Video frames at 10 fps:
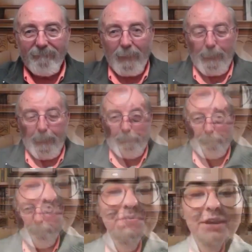Well,
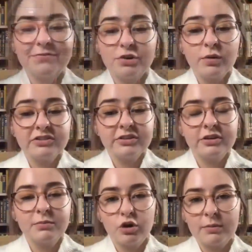if you want to learn
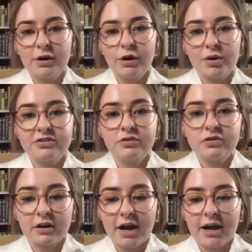more about OSU's
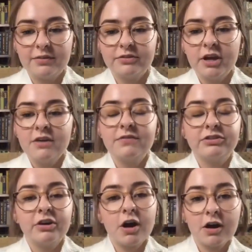archives,
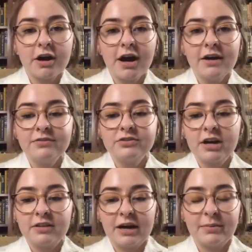visit
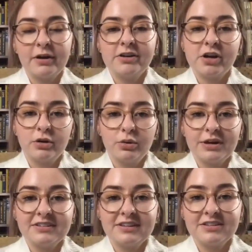
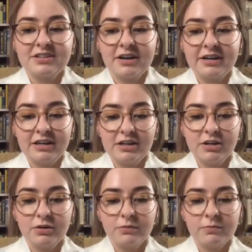archives.library.okstate.edu.
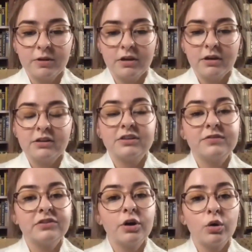To
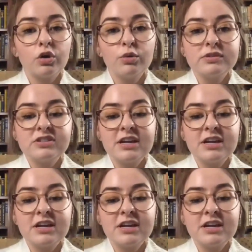visit Oklahoma State